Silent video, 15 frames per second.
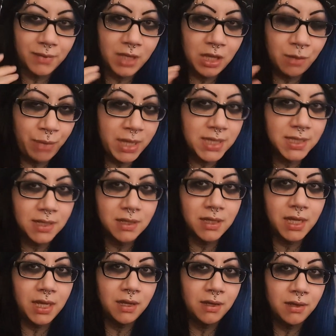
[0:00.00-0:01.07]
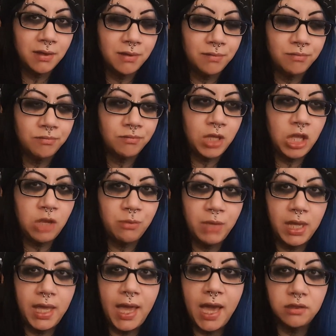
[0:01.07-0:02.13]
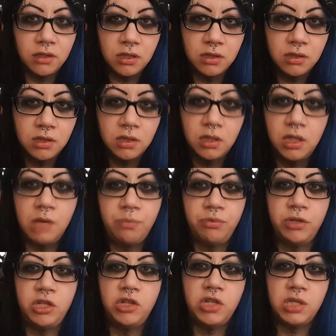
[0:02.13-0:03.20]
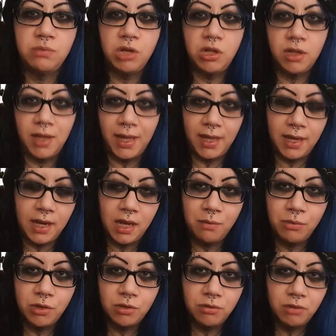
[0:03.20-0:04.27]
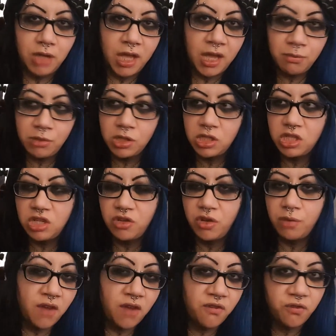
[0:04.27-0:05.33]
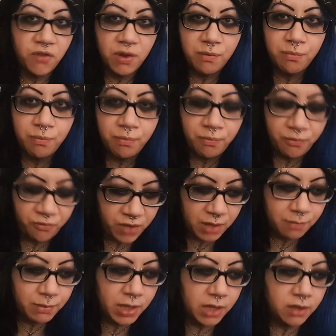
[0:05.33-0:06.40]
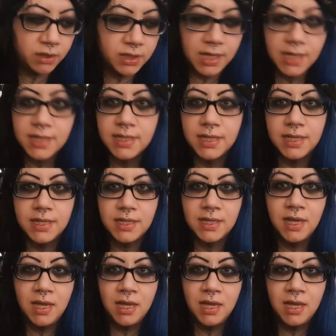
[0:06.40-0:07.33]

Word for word: You're basically human cattle. You produce milk like an animal. Animals do it. Every female does it.